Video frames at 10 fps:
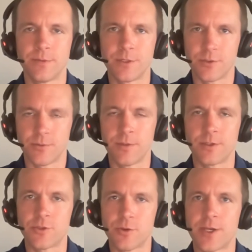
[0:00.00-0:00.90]
the,
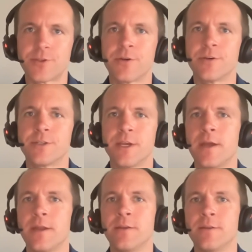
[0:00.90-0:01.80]
the stressors
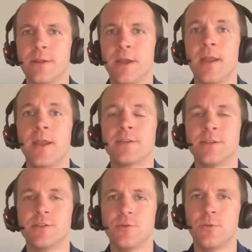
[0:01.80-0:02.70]
and the headaches
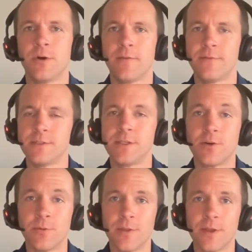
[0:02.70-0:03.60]
that you will have to
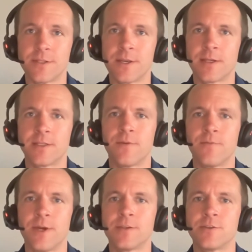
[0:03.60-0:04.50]
deal with as an active
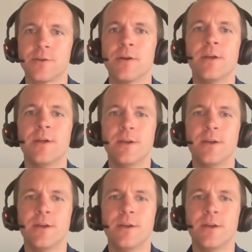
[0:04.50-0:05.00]
investor